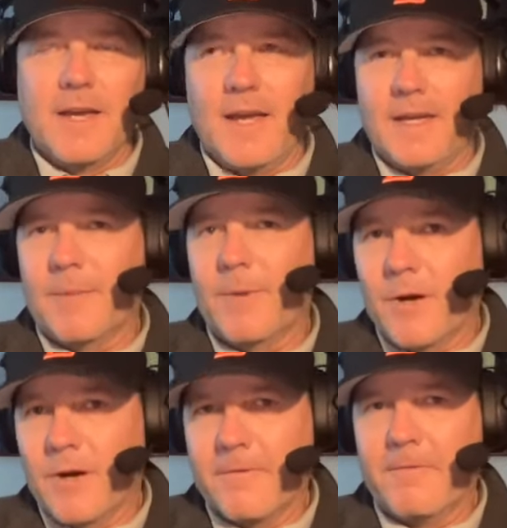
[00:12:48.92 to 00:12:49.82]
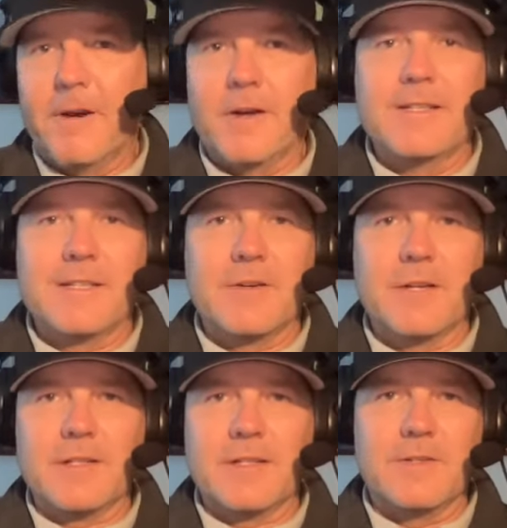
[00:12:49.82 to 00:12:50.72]
and coming off a very
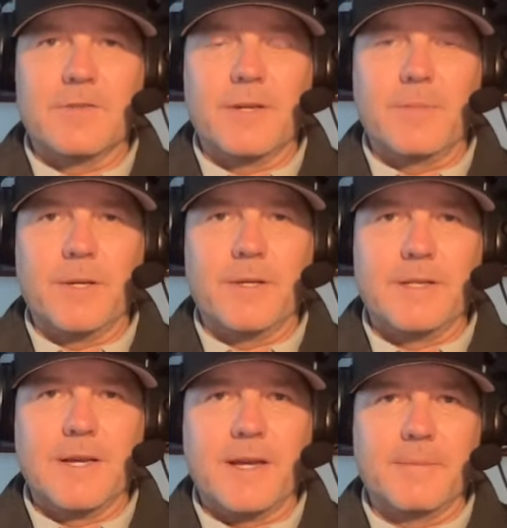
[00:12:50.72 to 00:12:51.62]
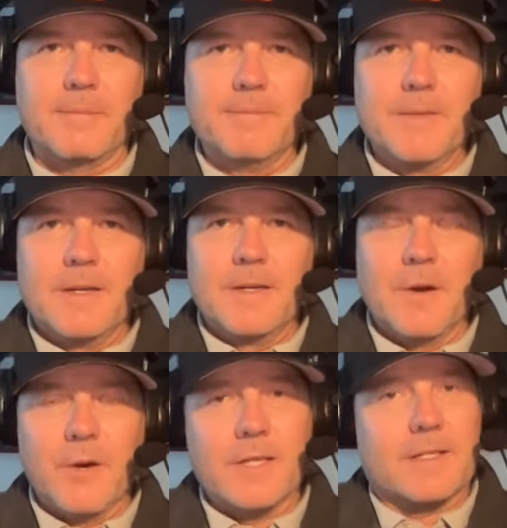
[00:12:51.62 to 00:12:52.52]
serious injury. But
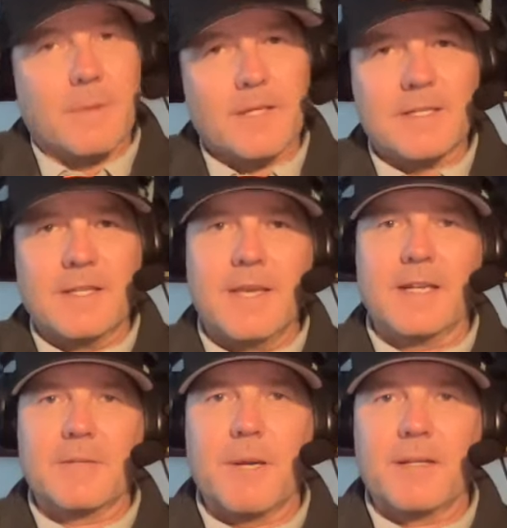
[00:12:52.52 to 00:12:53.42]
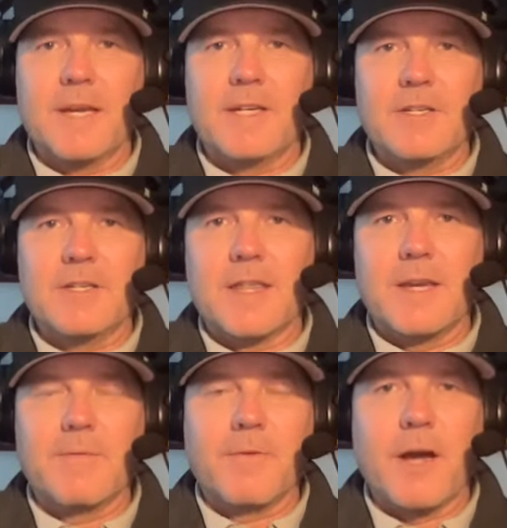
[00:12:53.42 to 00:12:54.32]
it speaks to the expectations, I
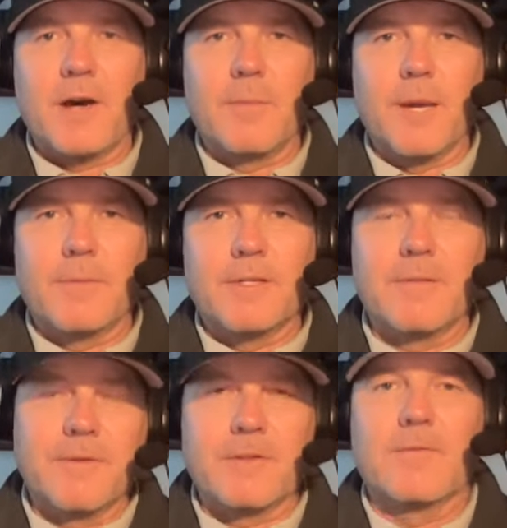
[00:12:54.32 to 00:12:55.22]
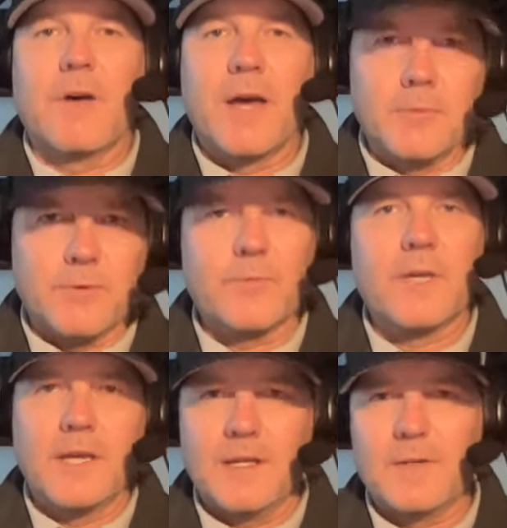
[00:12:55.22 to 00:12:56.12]
think, for Alabama's defensive line, which we'll
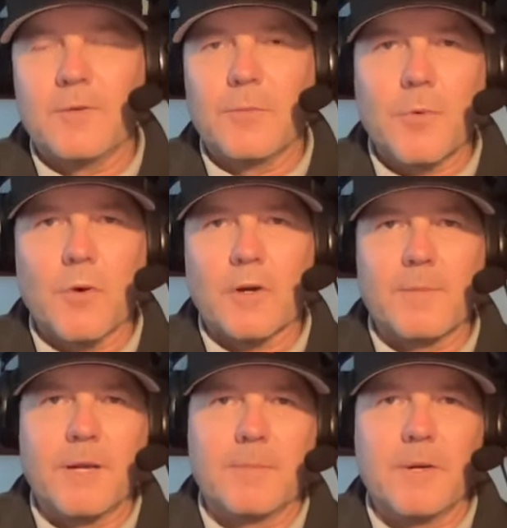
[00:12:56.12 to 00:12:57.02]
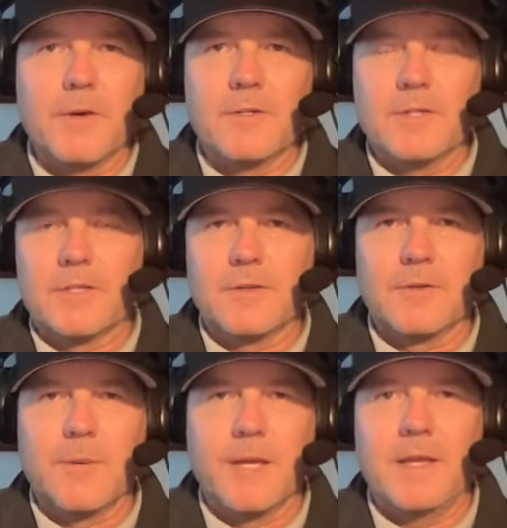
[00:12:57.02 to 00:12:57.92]
get into more coming up here in just a
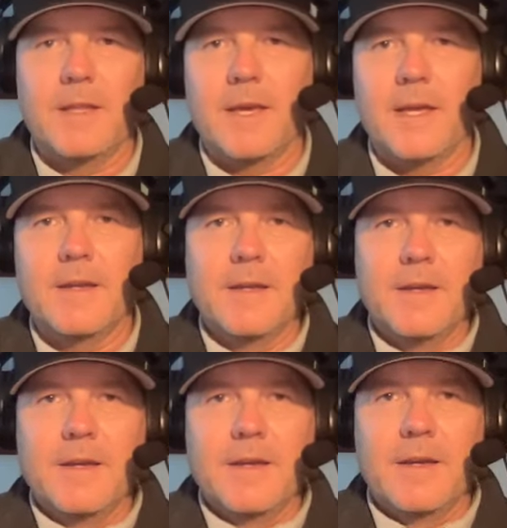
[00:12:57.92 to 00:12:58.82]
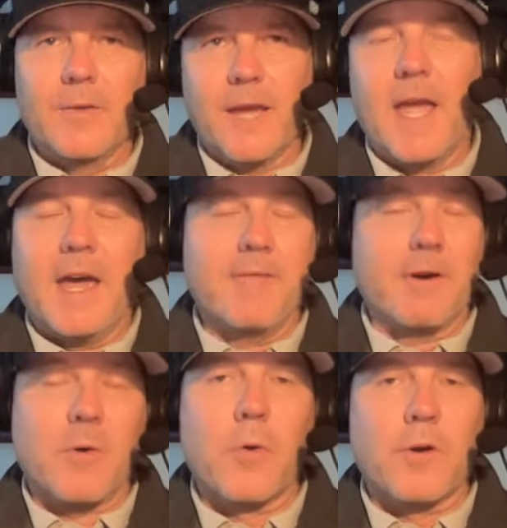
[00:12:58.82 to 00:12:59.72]
little bit, that they have
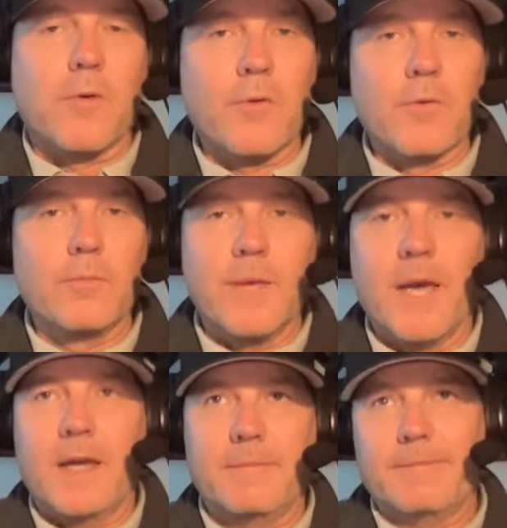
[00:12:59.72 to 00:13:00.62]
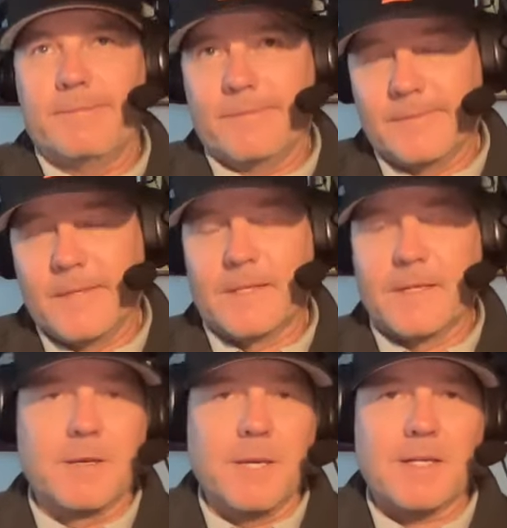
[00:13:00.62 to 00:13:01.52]
a core group that is
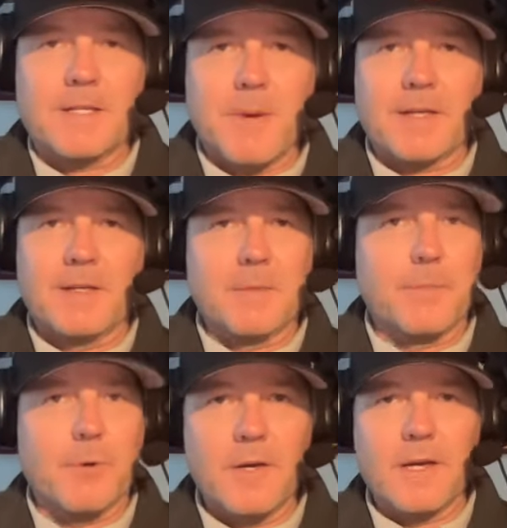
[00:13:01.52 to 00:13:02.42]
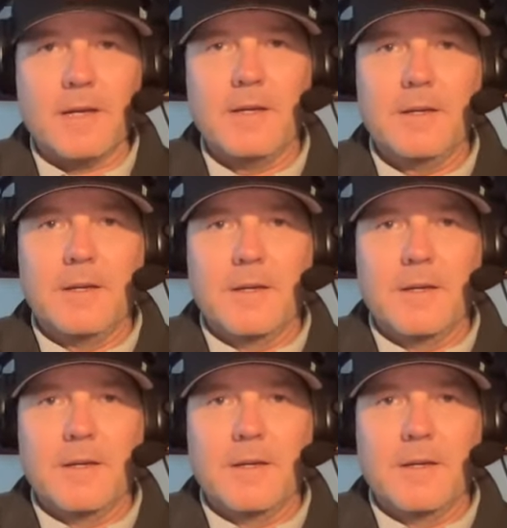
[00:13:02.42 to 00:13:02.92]
going to be expected to play